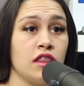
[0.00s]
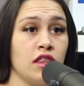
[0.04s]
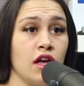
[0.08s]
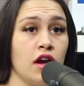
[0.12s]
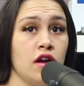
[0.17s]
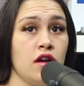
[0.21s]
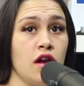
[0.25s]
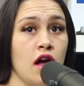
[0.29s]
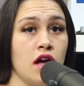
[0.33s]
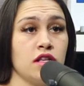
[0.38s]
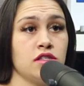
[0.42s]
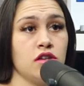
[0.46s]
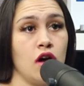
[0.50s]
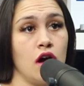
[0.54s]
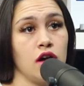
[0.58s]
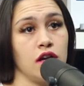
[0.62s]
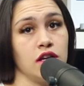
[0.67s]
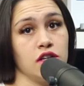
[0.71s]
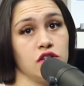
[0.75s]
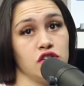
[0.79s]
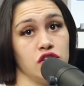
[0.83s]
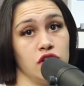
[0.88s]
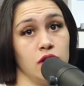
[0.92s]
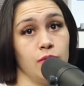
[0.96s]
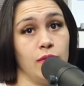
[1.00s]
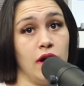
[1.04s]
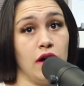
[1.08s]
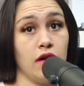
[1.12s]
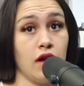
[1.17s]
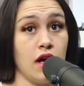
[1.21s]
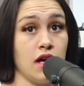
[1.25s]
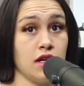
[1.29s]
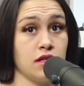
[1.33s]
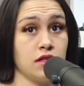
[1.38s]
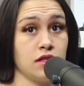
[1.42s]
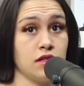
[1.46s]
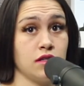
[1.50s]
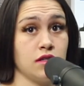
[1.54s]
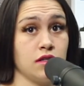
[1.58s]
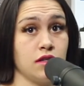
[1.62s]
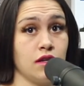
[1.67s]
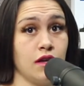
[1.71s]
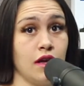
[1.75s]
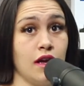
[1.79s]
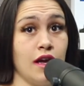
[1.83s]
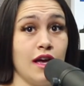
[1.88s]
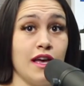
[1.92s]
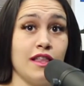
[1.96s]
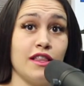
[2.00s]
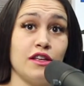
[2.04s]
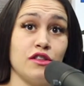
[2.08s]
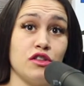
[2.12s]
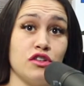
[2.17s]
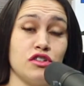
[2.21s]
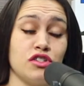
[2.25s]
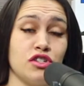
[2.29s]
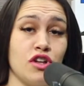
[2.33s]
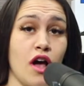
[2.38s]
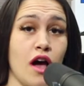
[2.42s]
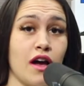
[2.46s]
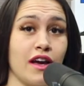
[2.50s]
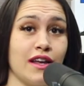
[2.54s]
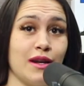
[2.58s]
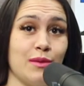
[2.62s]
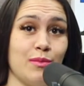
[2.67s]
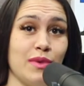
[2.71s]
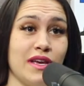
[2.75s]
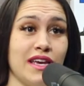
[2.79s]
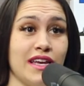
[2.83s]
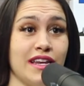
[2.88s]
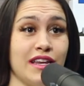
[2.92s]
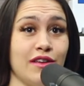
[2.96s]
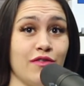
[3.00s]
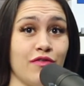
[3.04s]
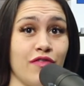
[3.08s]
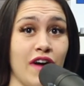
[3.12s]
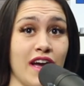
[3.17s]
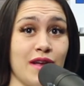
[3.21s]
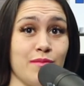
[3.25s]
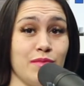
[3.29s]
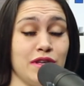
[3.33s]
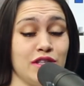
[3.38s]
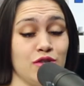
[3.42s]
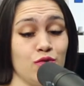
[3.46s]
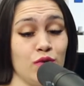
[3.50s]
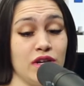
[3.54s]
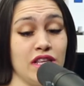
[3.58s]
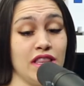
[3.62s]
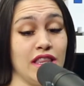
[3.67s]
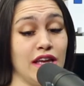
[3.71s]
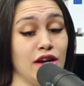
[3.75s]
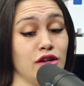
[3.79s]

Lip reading: they're not talking shit about us. That there's not going to be any fight between